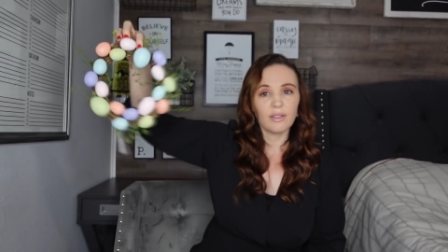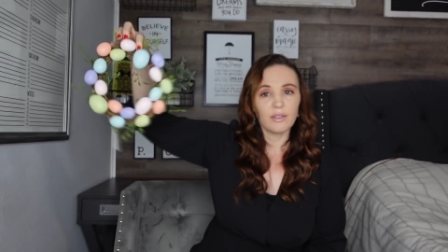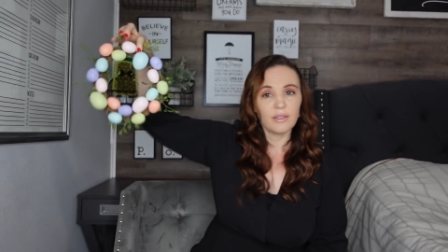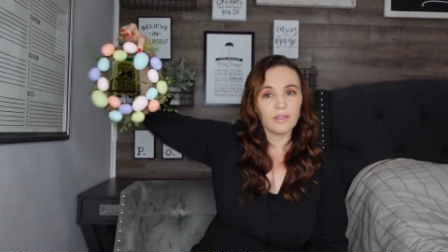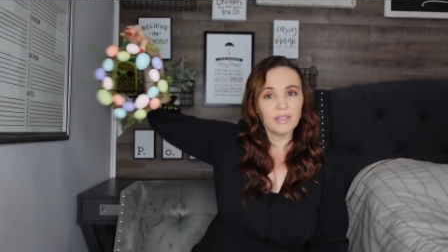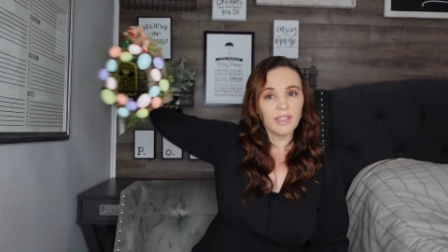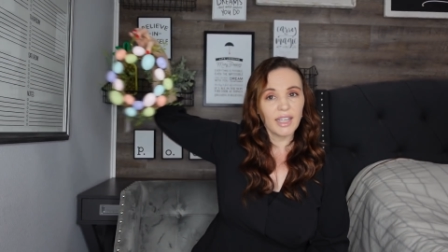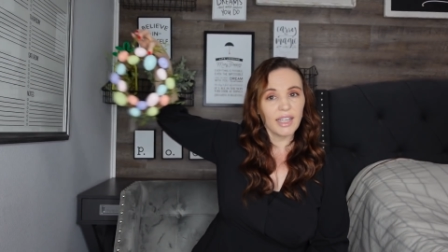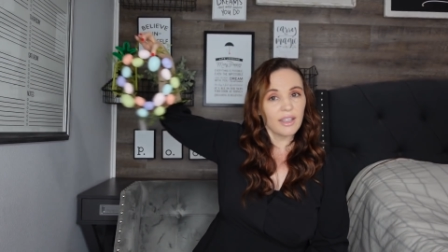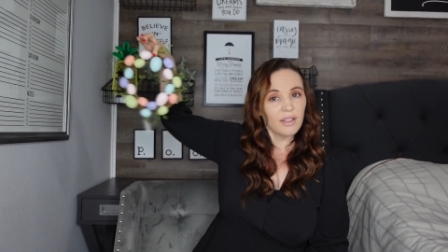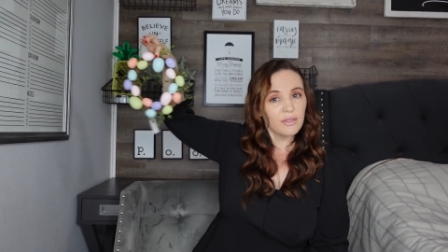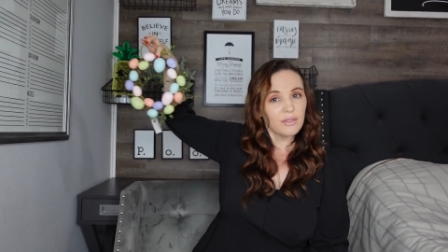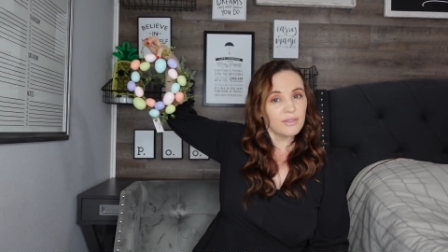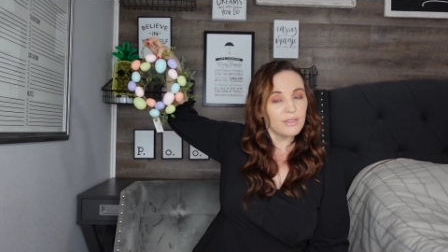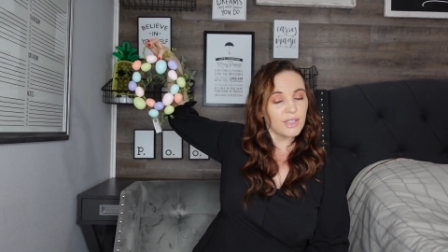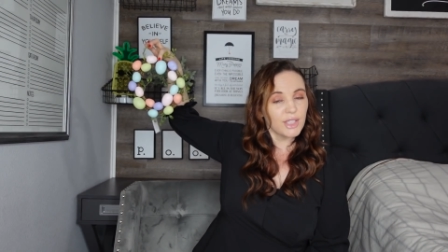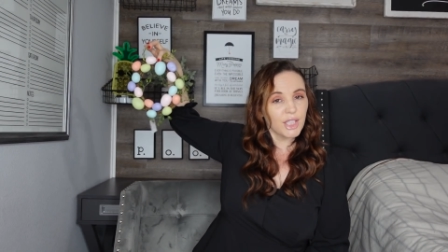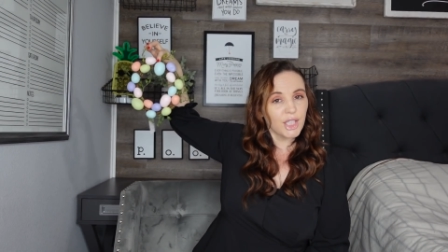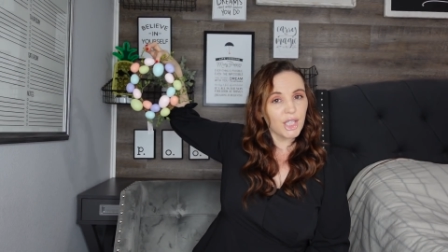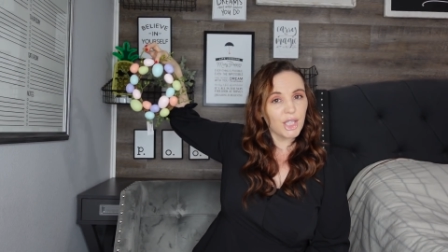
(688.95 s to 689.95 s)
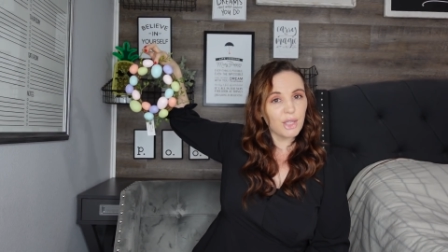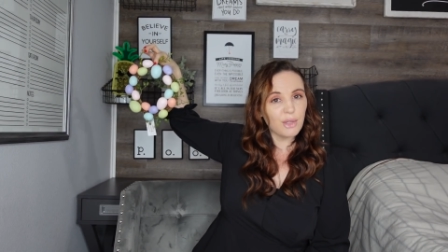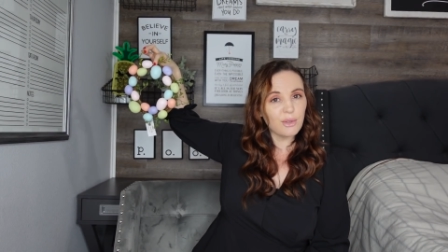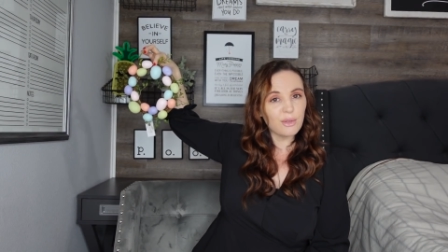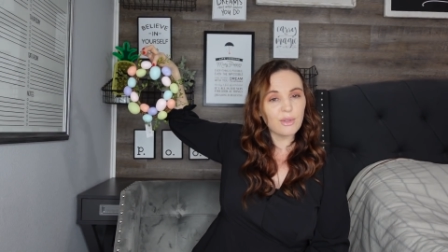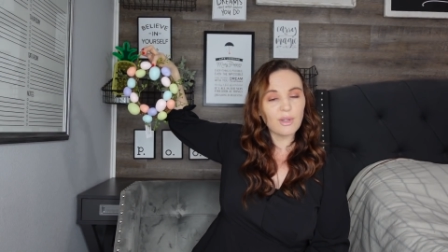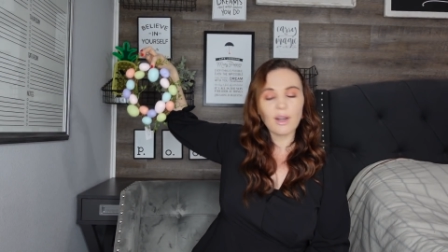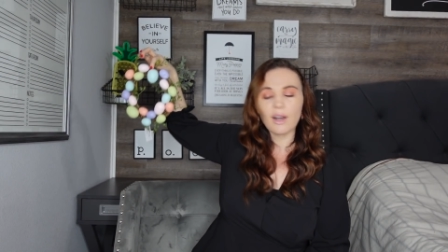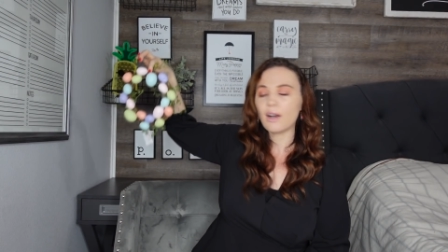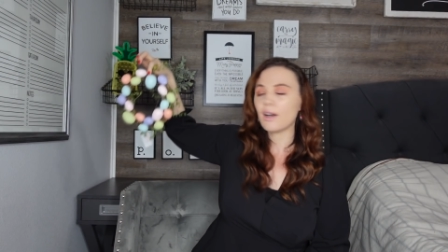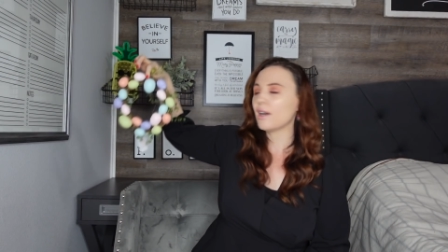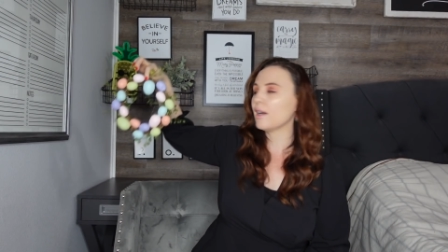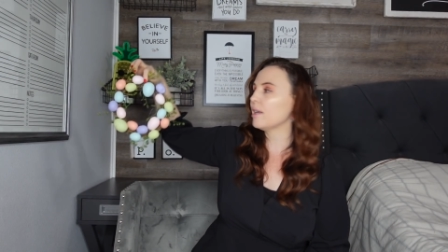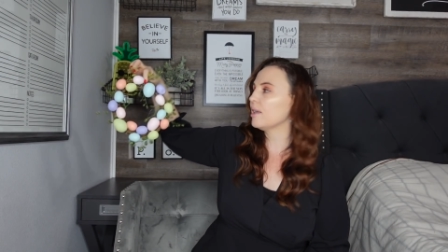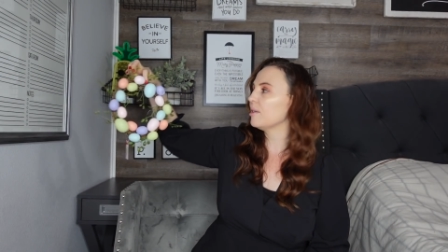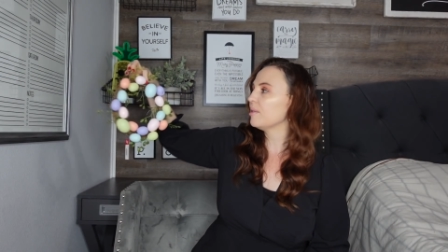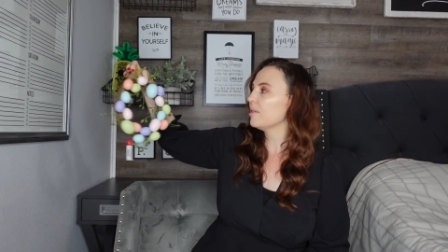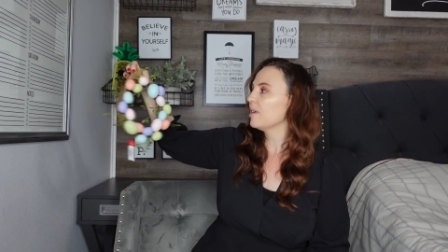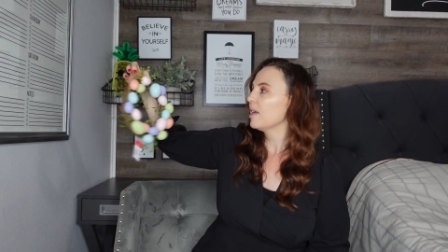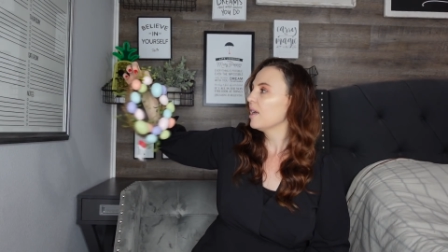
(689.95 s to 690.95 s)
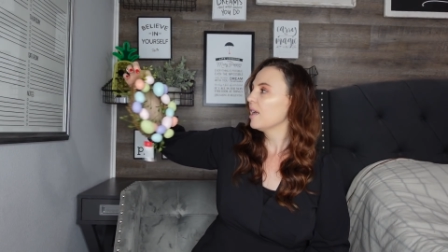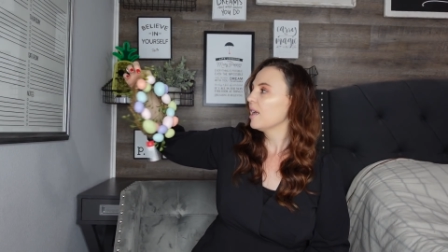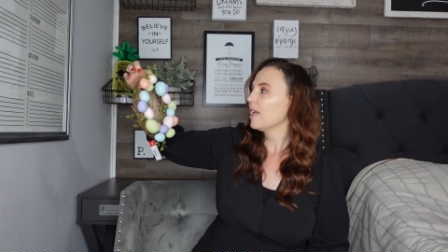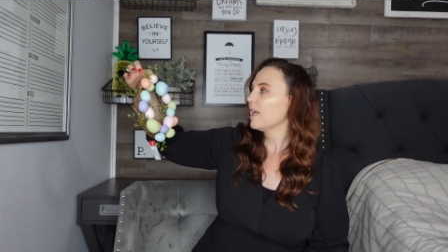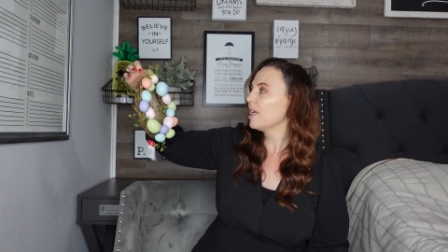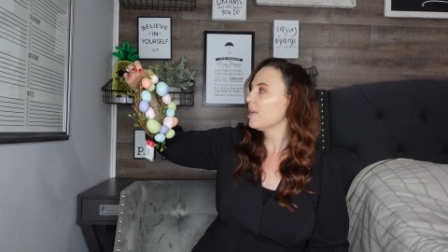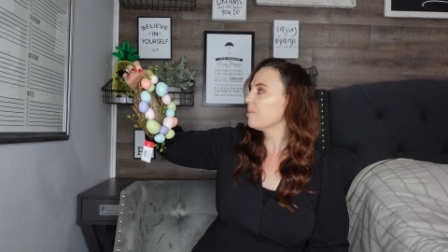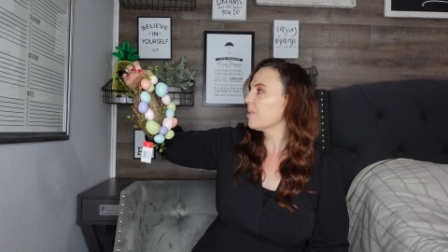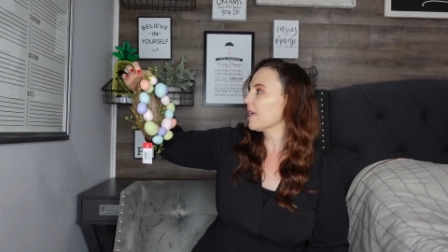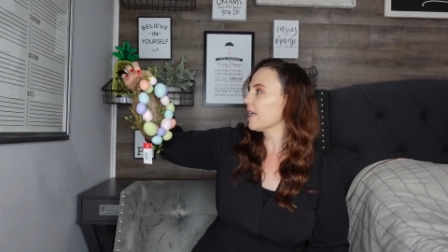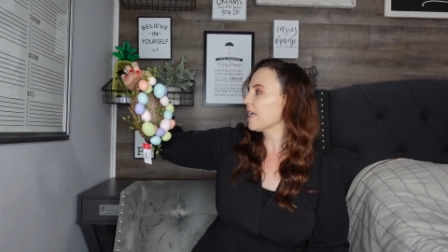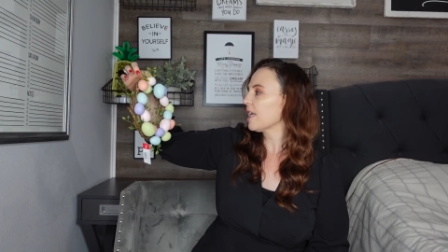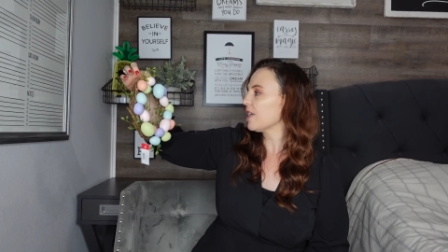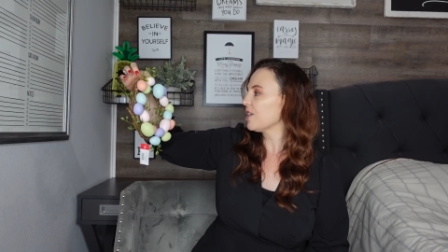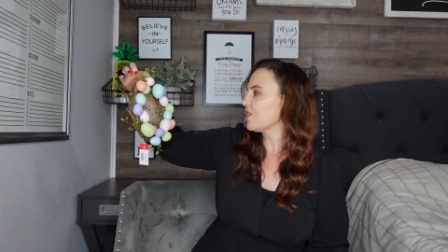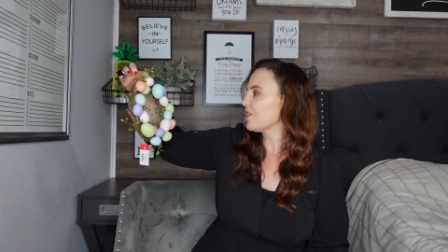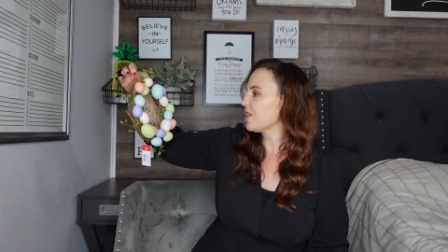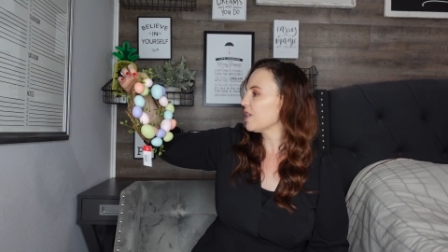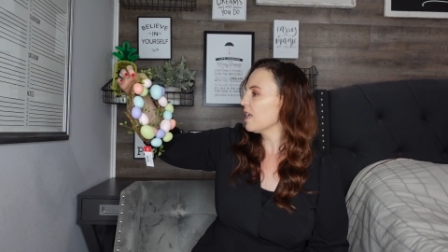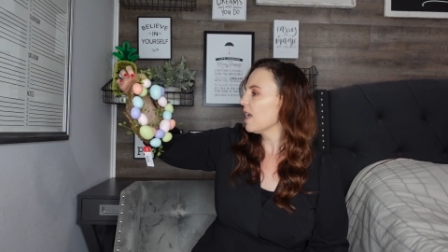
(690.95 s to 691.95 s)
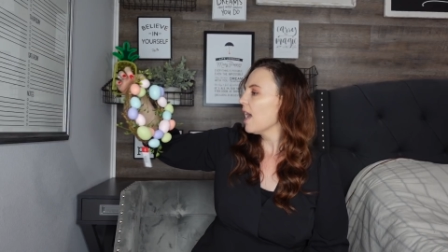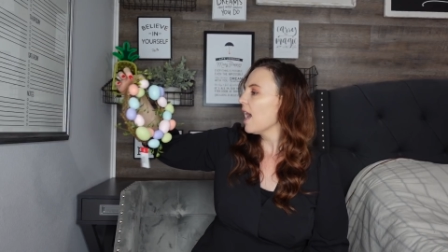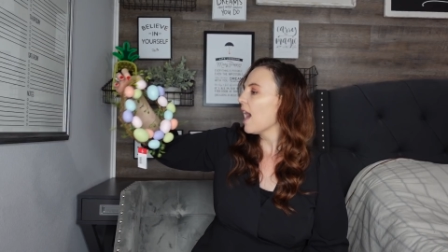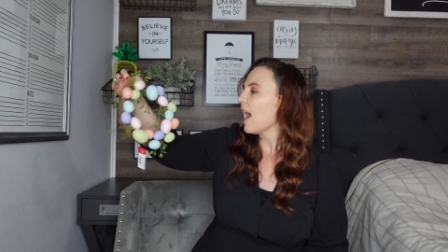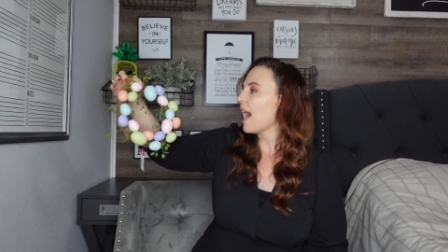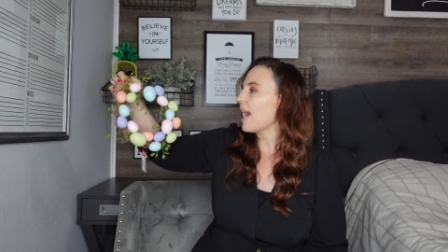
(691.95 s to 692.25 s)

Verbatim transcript: I'd like look cute in my kitchen.